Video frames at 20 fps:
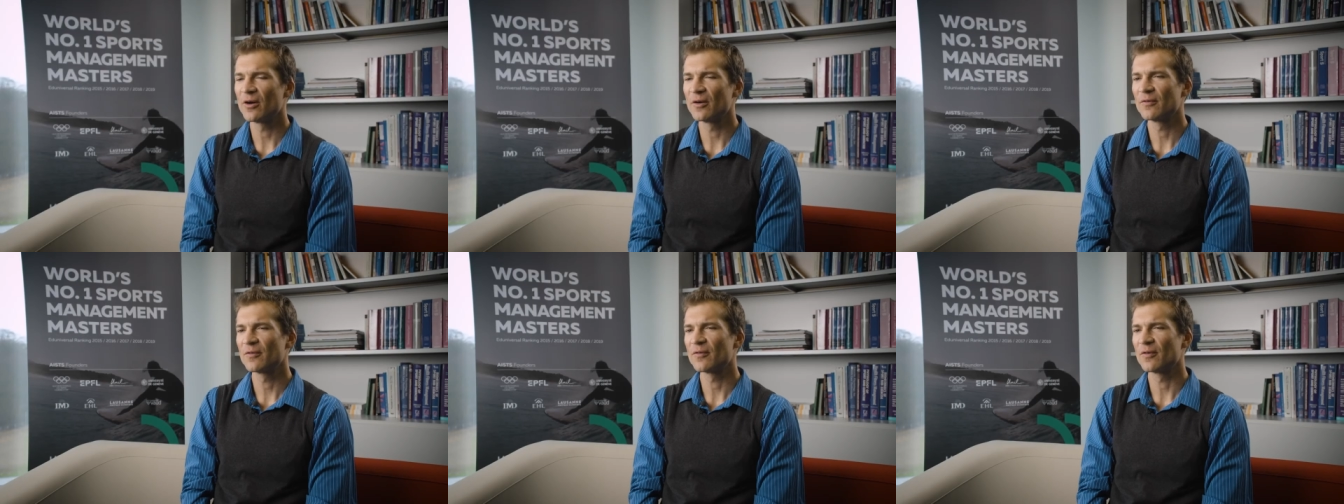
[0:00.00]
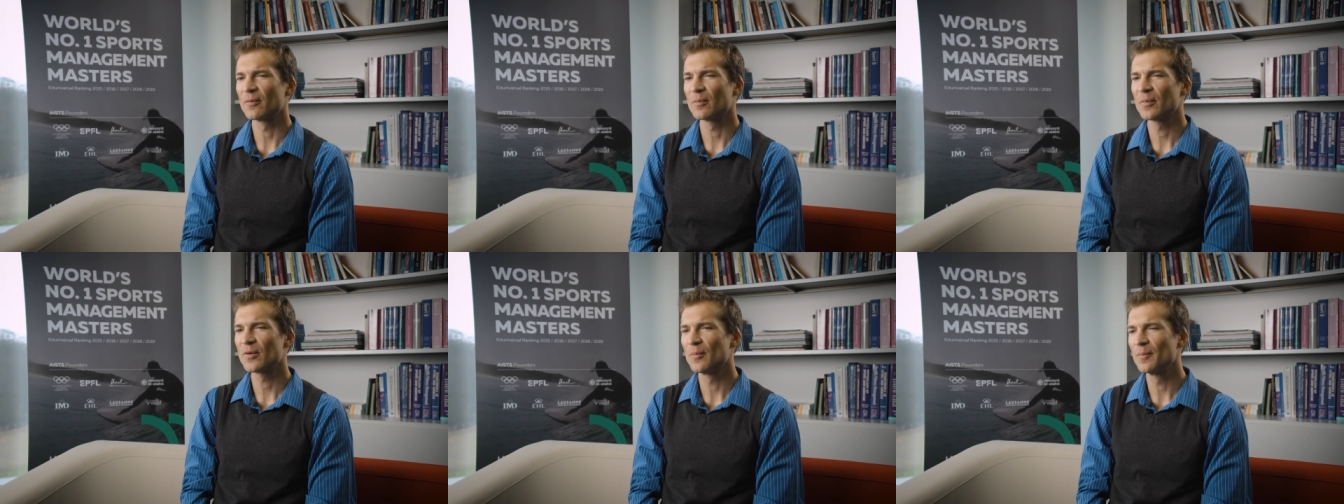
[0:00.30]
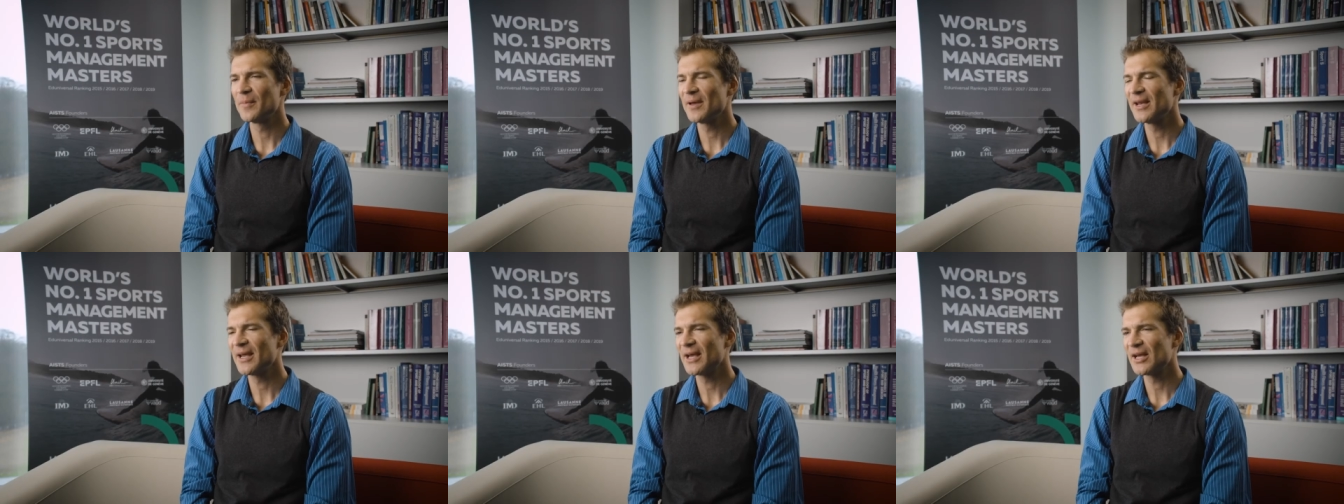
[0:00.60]
on from
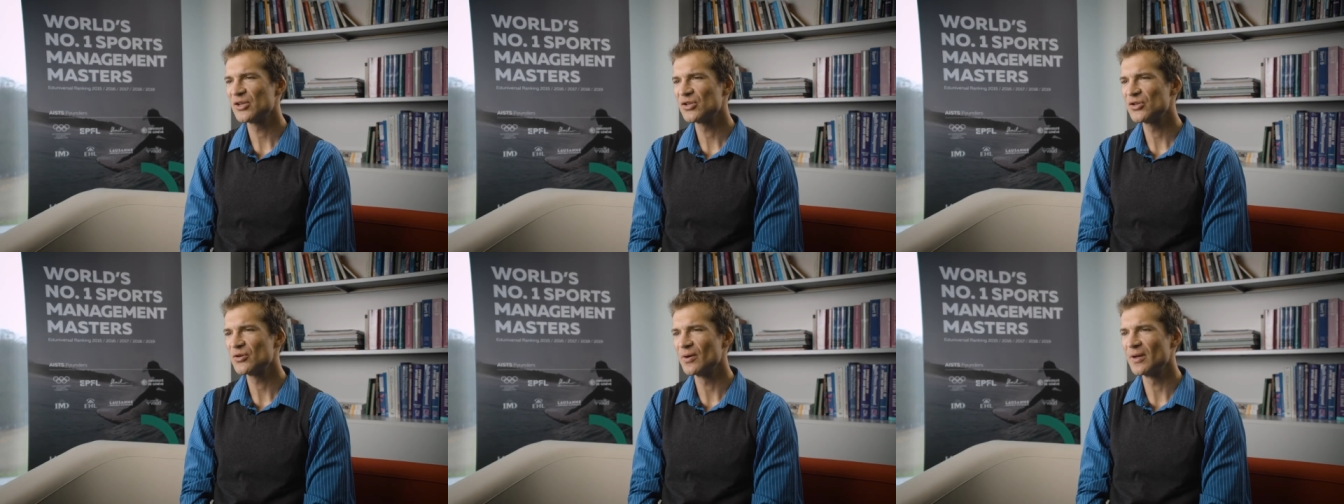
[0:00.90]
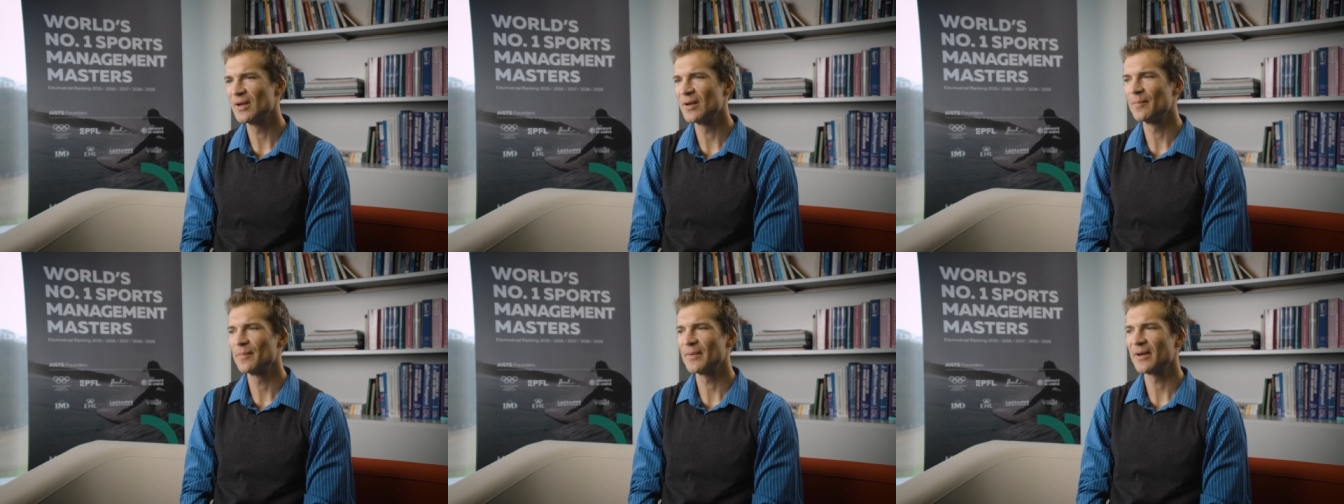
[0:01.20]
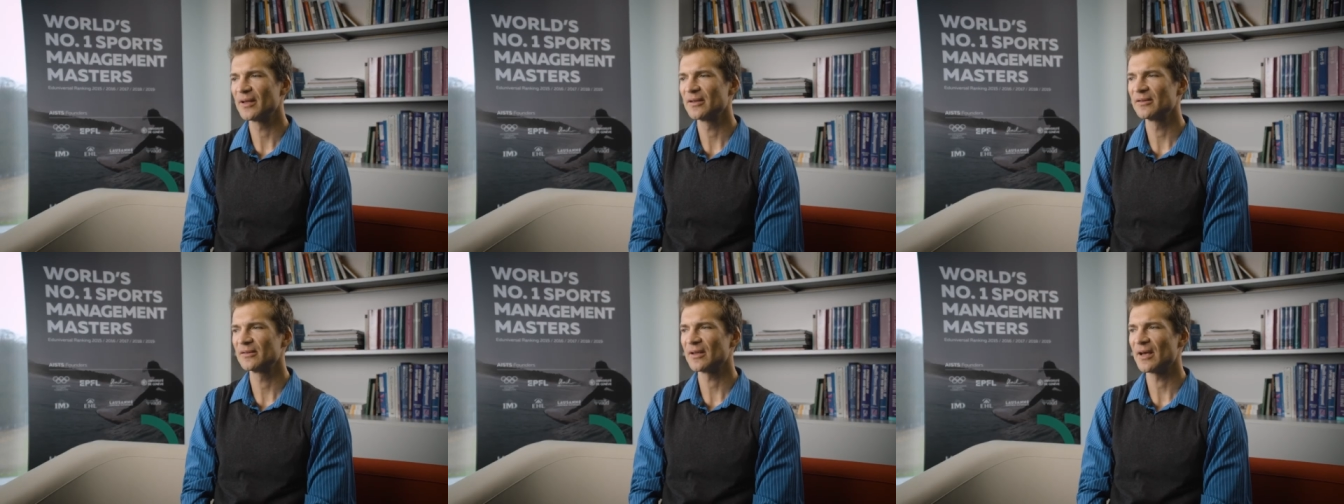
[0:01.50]
competing at two
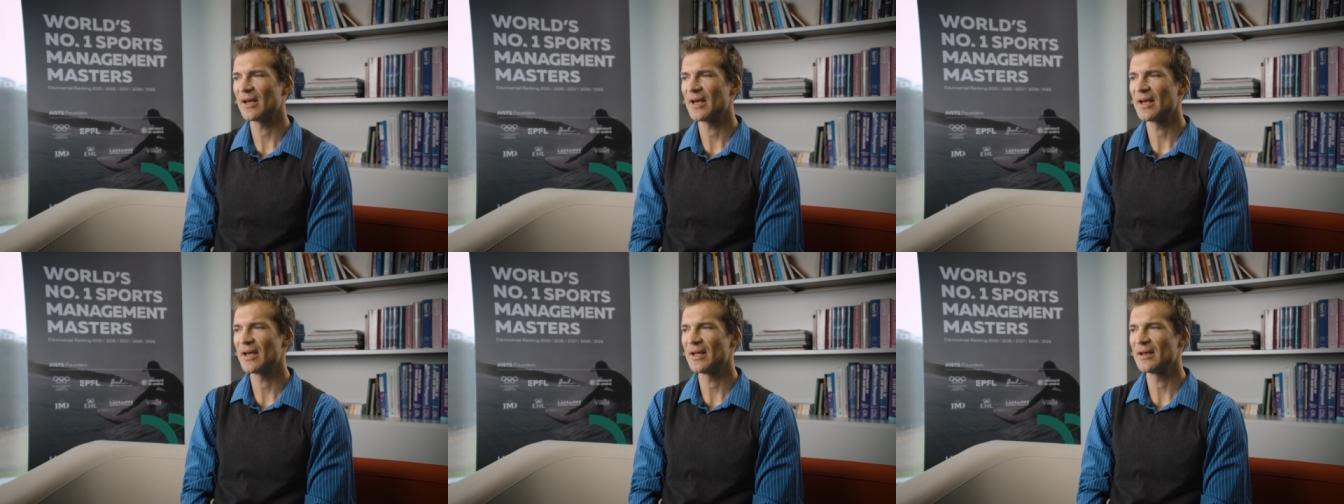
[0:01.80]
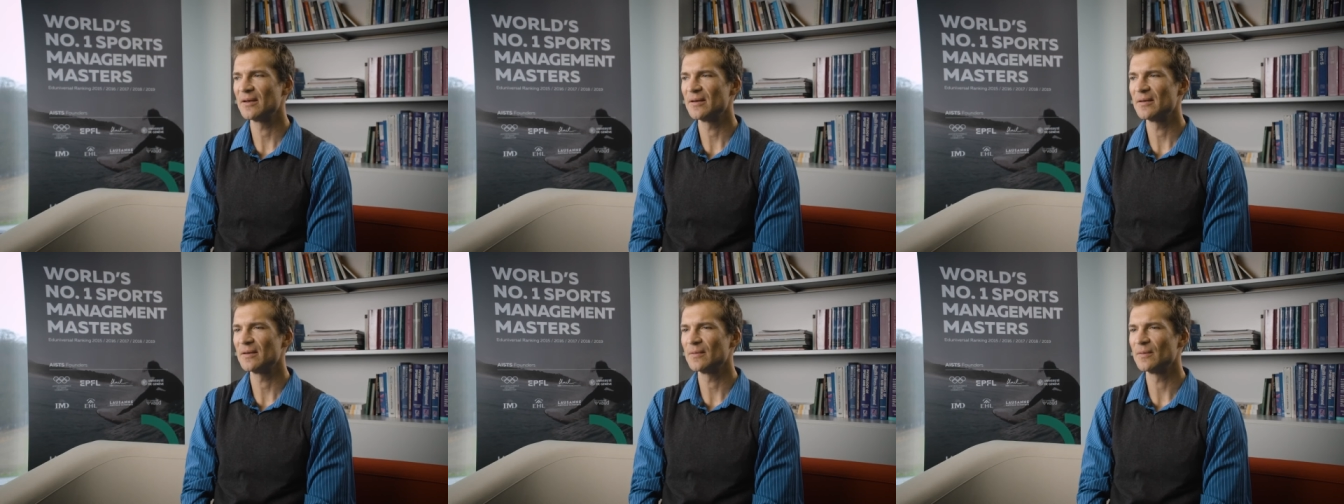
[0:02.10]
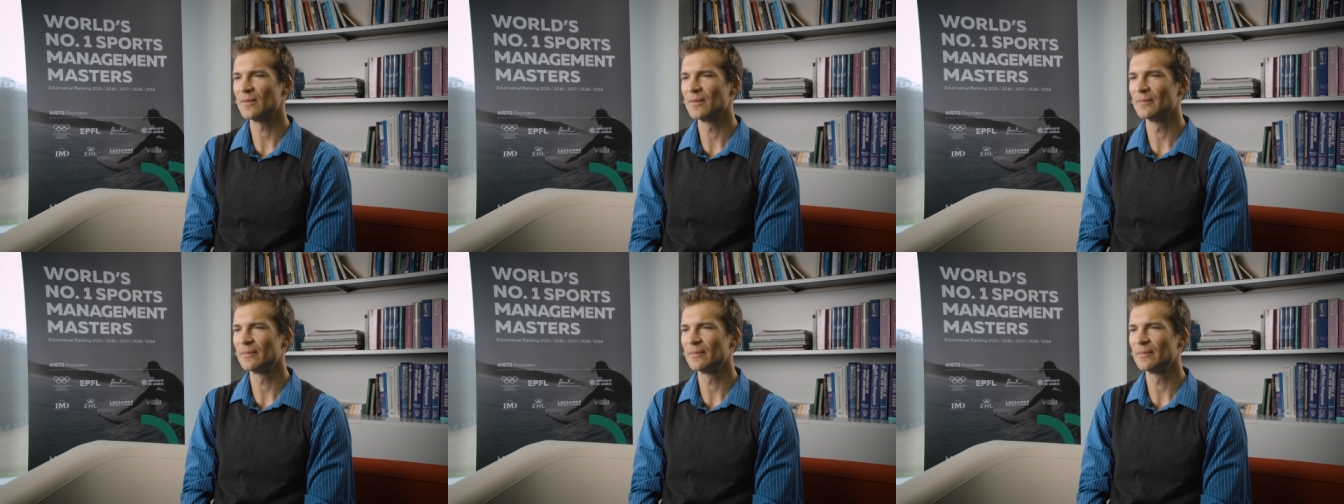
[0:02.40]
Olympics and